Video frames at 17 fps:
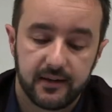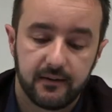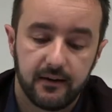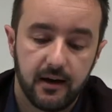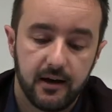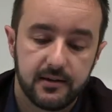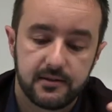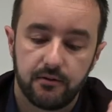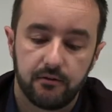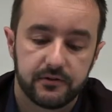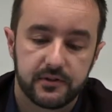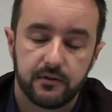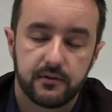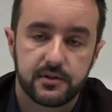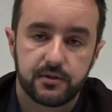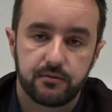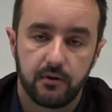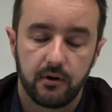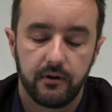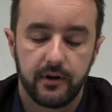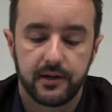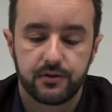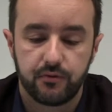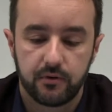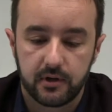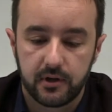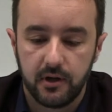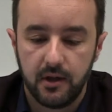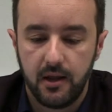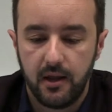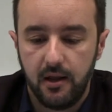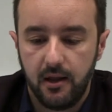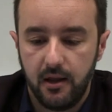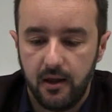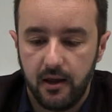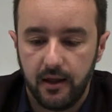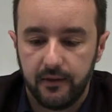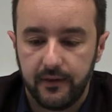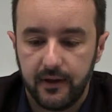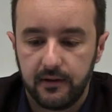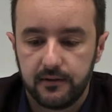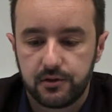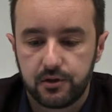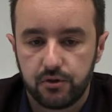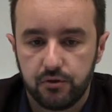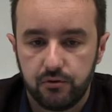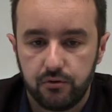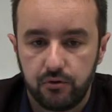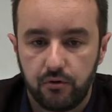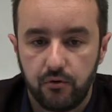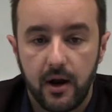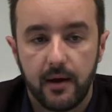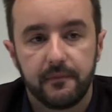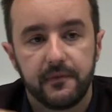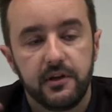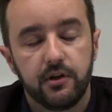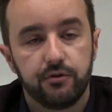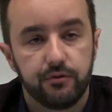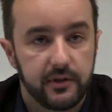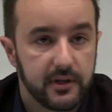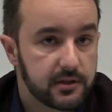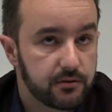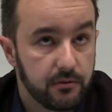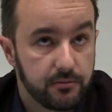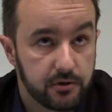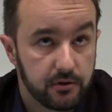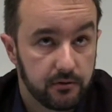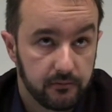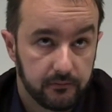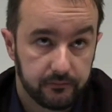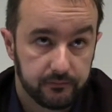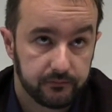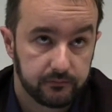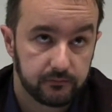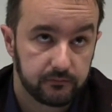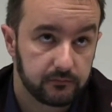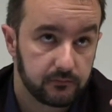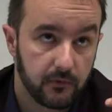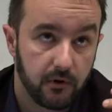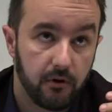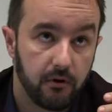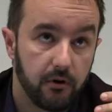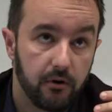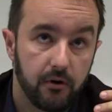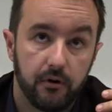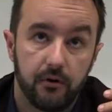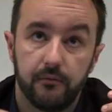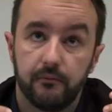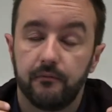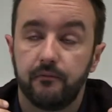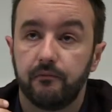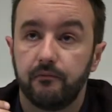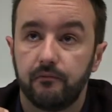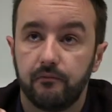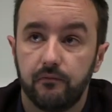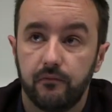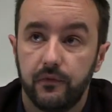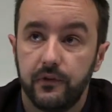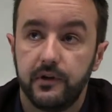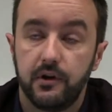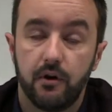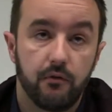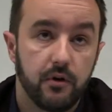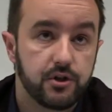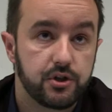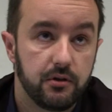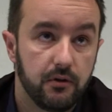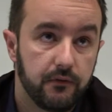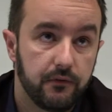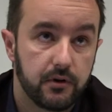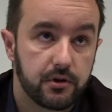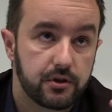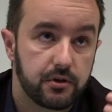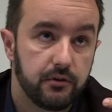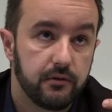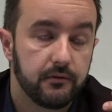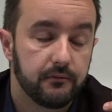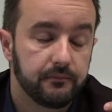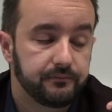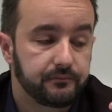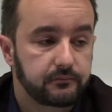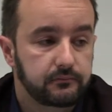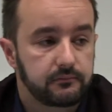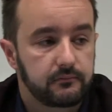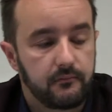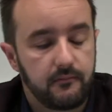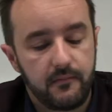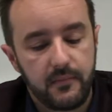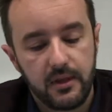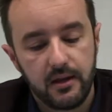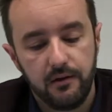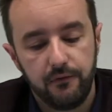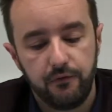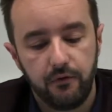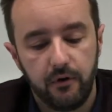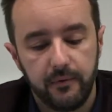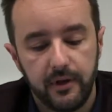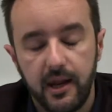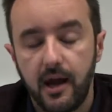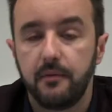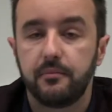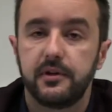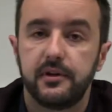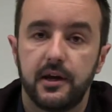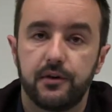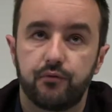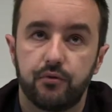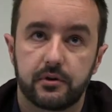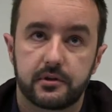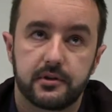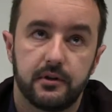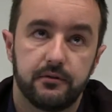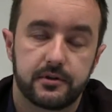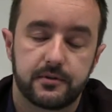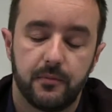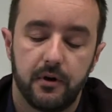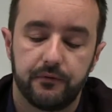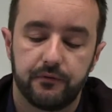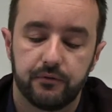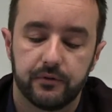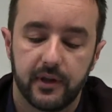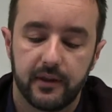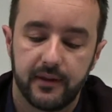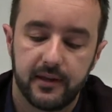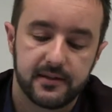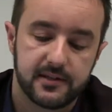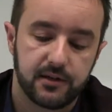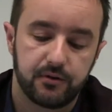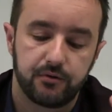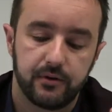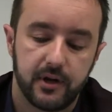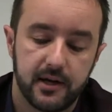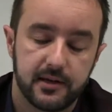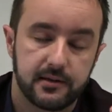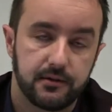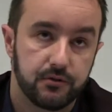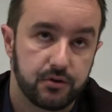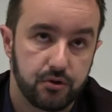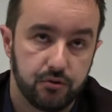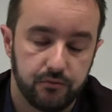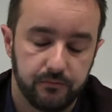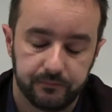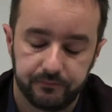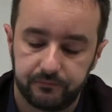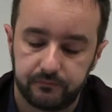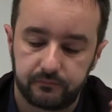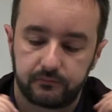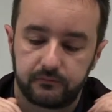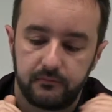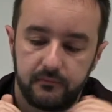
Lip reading: satellite or terrestrial network, and then to grab the audio description or the original version from an IP network on a smartphone, and then synchronize the two